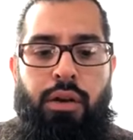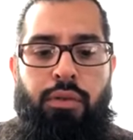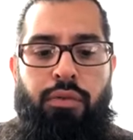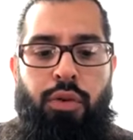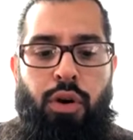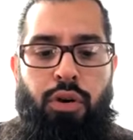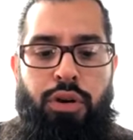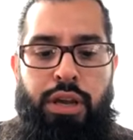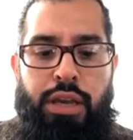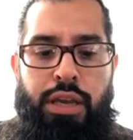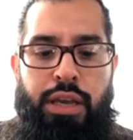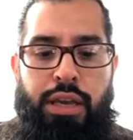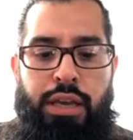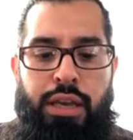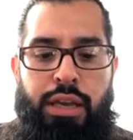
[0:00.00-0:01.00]

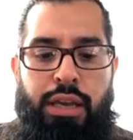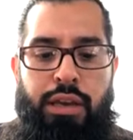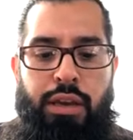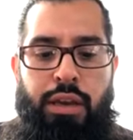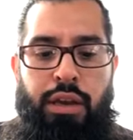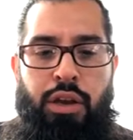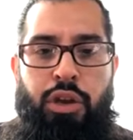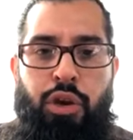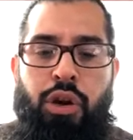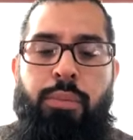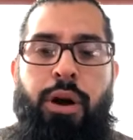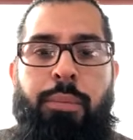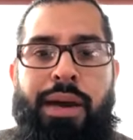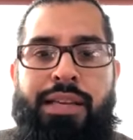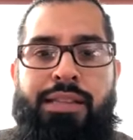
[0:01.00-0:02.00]
very good
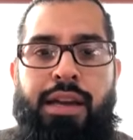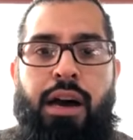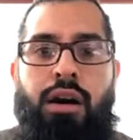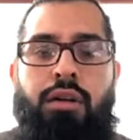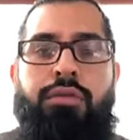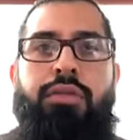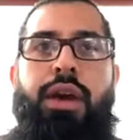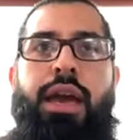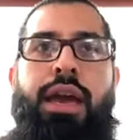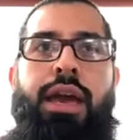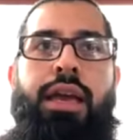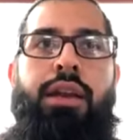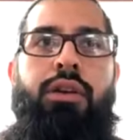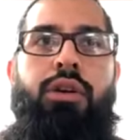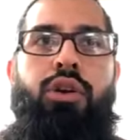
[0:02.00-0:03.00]
about myself
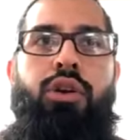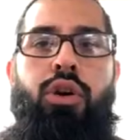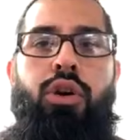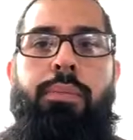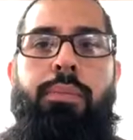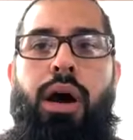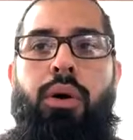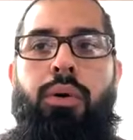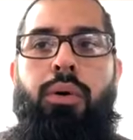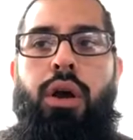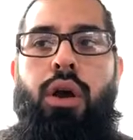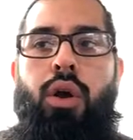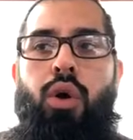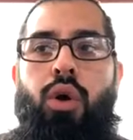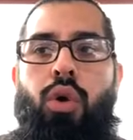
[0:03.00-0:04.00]
and good about
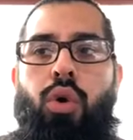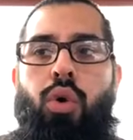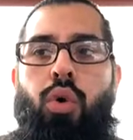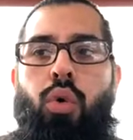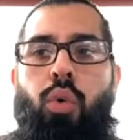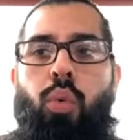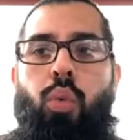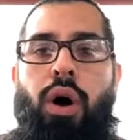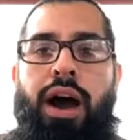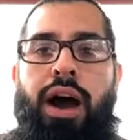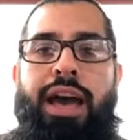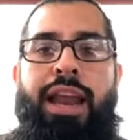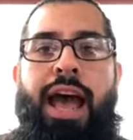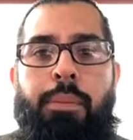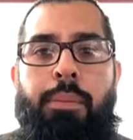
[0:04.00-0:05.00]
what had
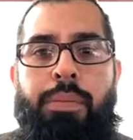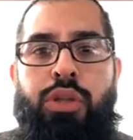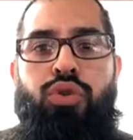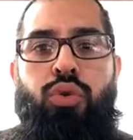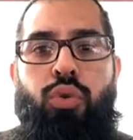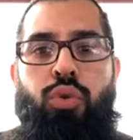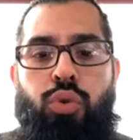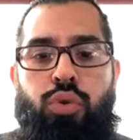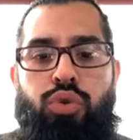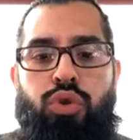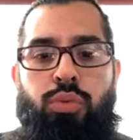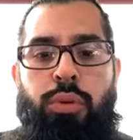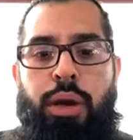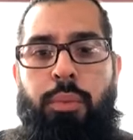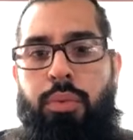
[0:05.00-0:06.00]
happened to to
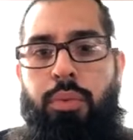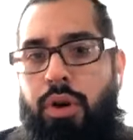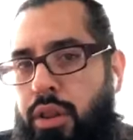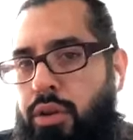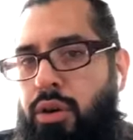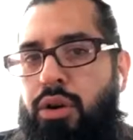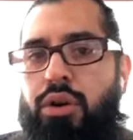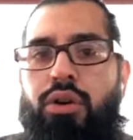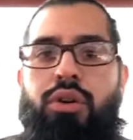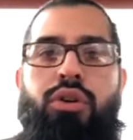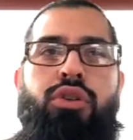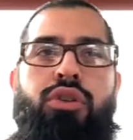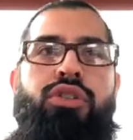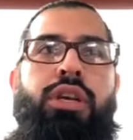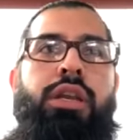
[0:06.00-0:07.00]
my
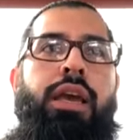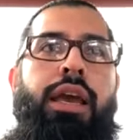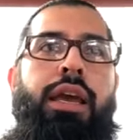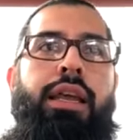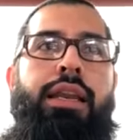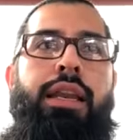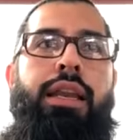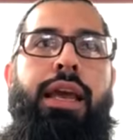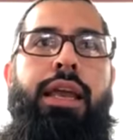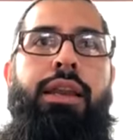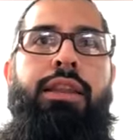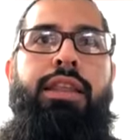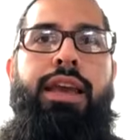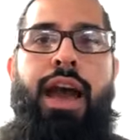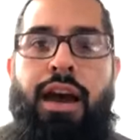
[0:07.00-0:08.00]
brothers and and and
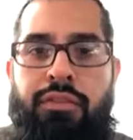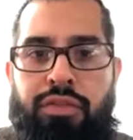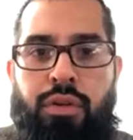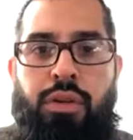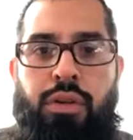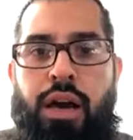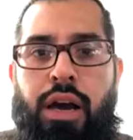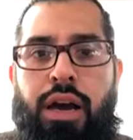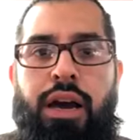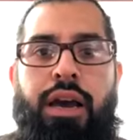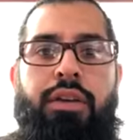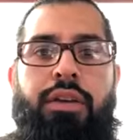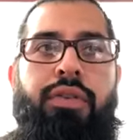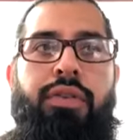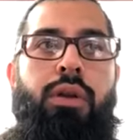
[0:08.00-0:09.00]
the
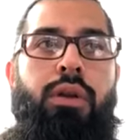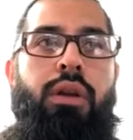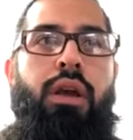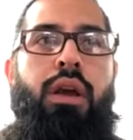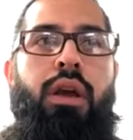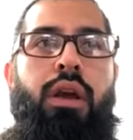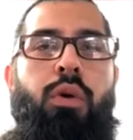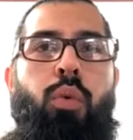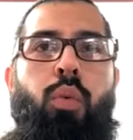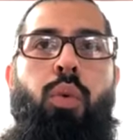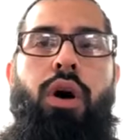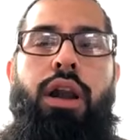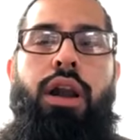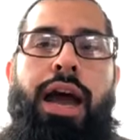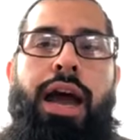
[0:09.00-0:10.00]
afterlife and
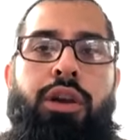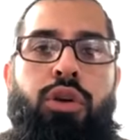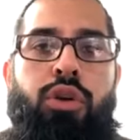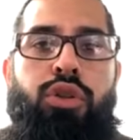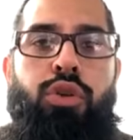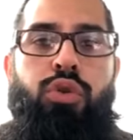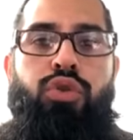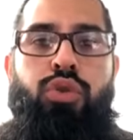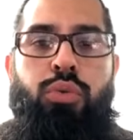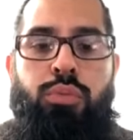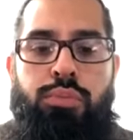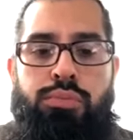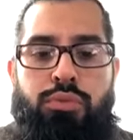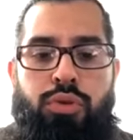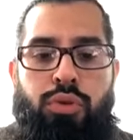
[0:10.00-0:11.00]
what I could do to
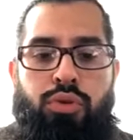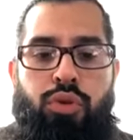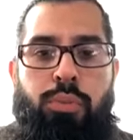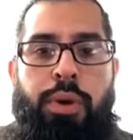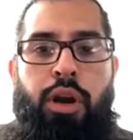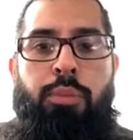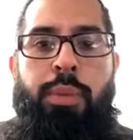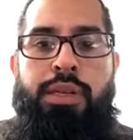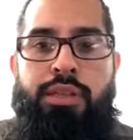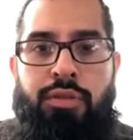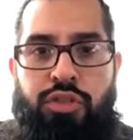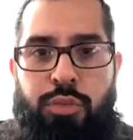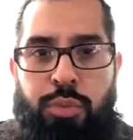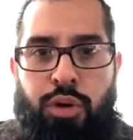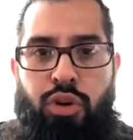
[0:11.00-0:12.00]
to, to better myself
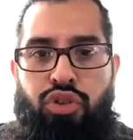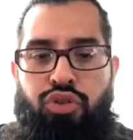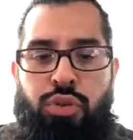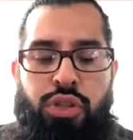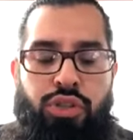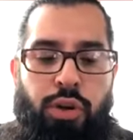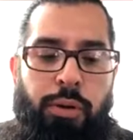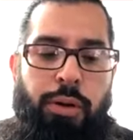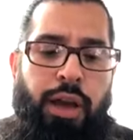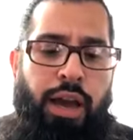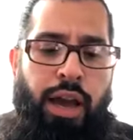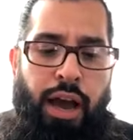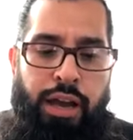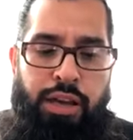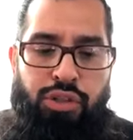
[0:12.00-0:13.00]
spiritually. So
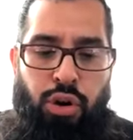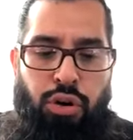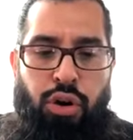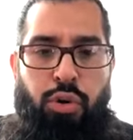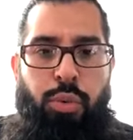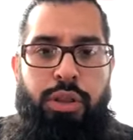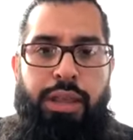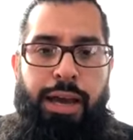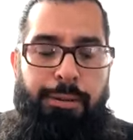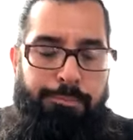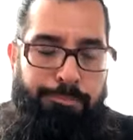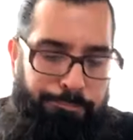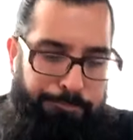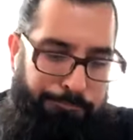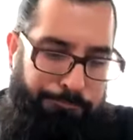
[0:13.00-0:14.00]
I started with that,
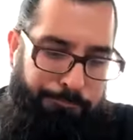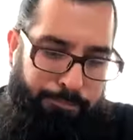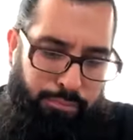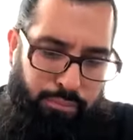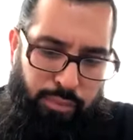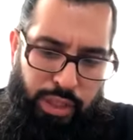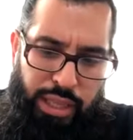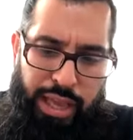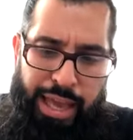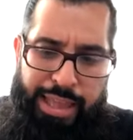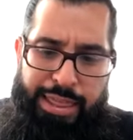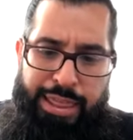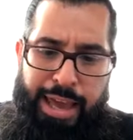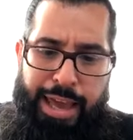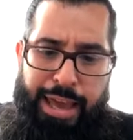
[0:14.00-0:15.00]
and
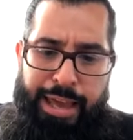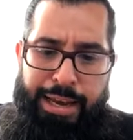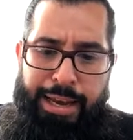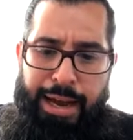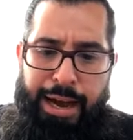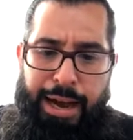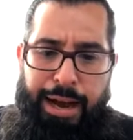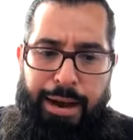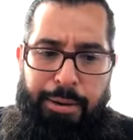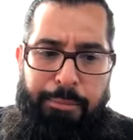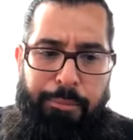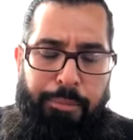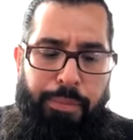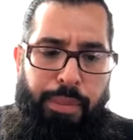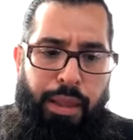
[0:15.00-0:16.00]
then um,